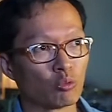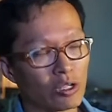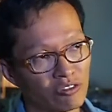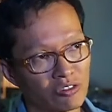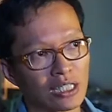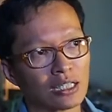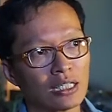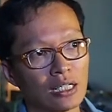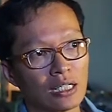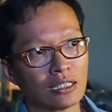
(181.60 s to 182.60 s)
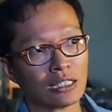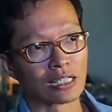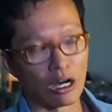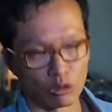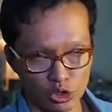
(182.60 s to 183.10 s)
in the
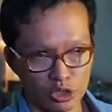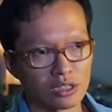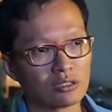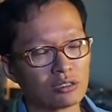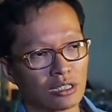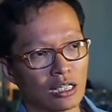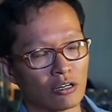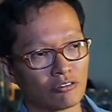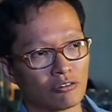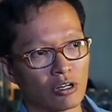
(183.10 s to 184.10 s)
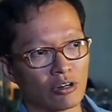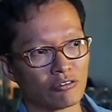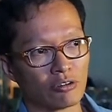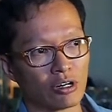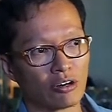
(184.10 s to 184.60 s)
culture of,
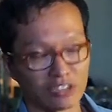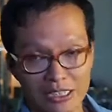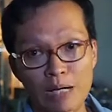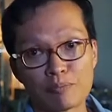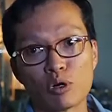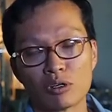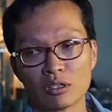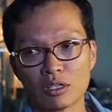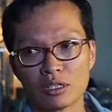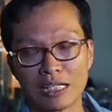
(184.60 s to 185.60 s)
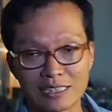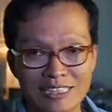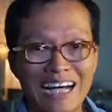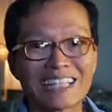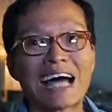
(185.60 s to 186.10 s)
of, of Singapore that is
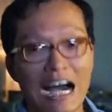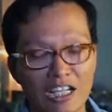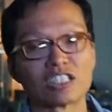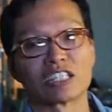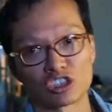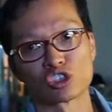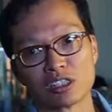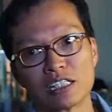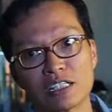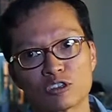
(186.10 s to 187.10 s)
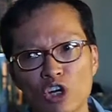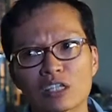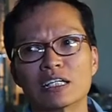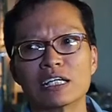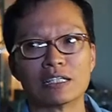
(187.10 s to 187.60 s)
done architecturally,
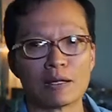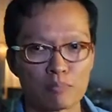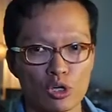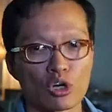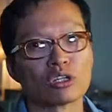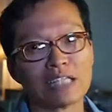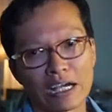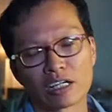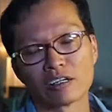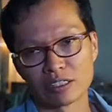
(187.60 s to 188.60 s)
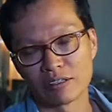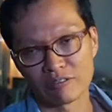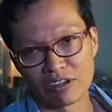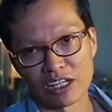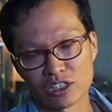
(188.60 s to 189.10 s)
not in a pure decorative
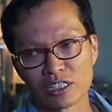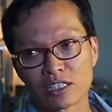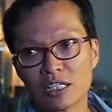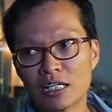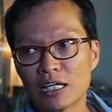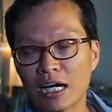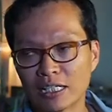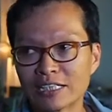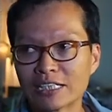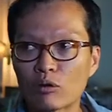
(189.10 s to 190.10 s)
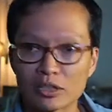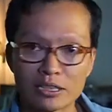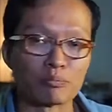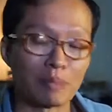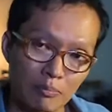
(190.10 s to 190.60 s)
fashion. I think that was
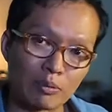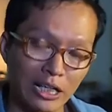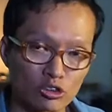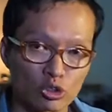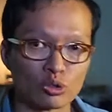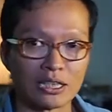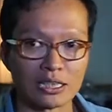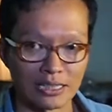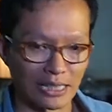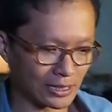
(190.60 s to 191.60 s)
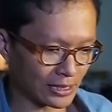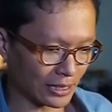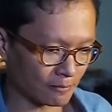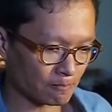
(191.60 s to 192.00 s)
a big breakthrough in the sense that